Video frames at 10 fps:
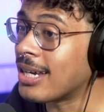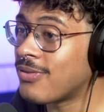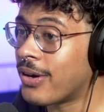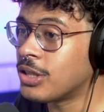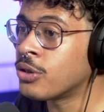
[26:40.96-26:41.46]
That's
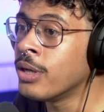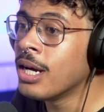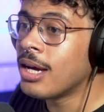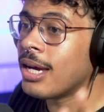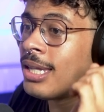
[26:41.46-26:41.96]
very true.
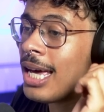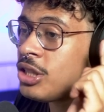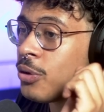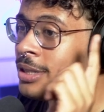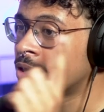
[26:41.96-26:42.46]

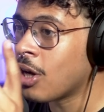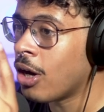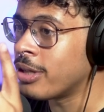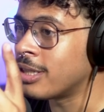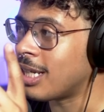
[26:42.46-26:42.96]
Unless you're in
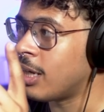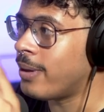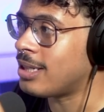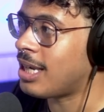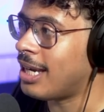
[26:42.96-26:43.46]
Scotland, in which